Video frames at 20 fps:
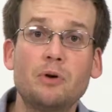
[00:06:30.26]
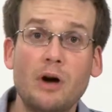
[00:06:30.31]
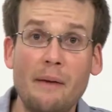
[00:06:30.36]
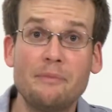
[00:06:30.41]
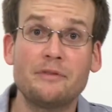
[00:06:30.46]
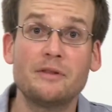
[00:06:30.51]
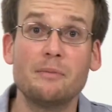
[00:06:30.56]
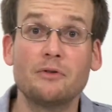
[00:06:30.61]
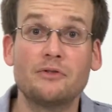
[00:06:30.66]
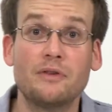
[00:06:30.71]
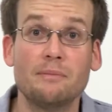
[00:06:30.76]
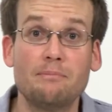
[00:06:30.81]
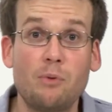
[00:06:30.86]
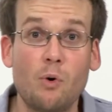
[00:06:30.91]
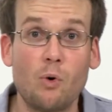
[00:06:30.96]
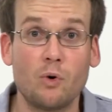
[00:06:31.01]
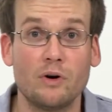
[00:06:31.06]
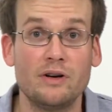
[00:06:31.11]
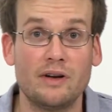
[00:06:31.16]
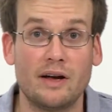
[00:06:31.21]
Perhaps the most
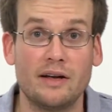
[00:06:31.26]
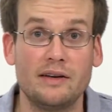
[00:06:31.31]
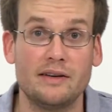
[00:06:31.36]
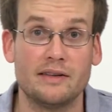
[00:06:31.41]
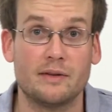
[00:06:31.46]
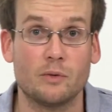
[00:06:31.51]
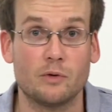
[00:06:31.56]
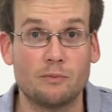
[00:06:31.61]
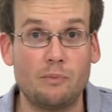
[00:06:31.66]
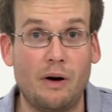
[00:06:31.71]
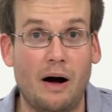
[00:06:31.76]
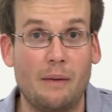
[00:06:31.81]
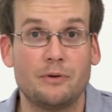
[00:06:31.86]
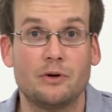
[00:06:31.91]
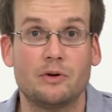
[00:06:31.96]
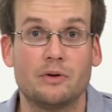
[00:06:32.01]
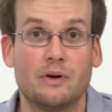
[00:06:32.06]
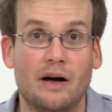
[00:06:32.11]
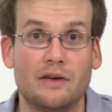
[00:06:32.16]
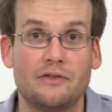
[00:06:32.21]
important idea that was
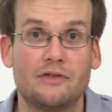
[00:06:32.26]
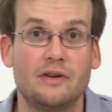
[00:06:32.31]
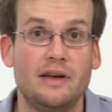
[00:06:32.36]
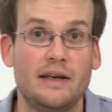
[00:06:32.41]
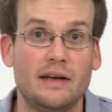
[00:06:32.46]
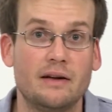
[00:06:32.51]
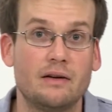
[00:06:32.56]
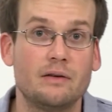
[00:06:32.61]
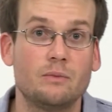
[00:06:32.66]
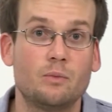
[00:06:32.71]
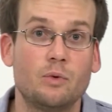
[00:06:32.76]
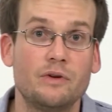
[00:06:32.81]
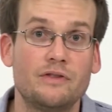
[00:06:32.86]
popularized in England